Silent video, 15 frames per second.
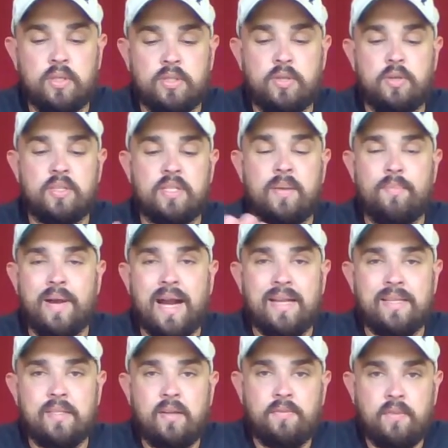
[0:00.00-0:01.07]
As soon as I
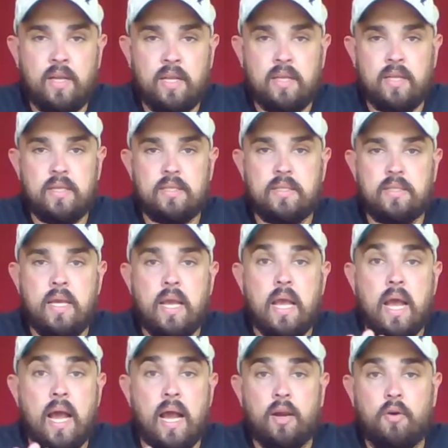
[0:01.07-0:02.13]
buy stuff like this,
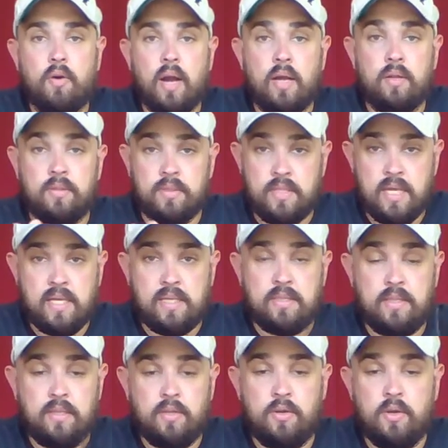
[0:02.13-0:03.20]
I go out and test
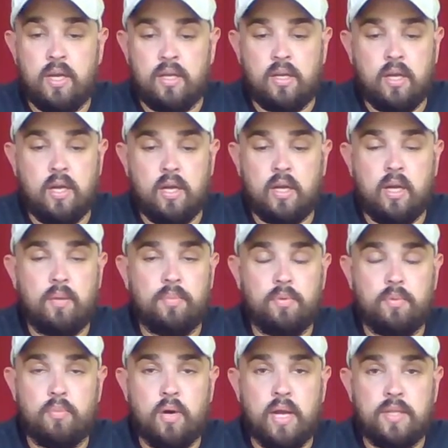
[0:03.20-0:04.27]
it. I cut a
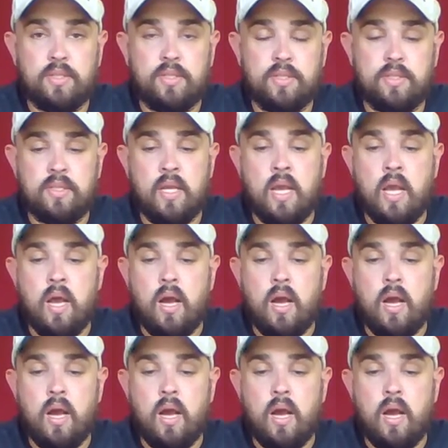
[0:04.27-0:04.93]
couple of branches,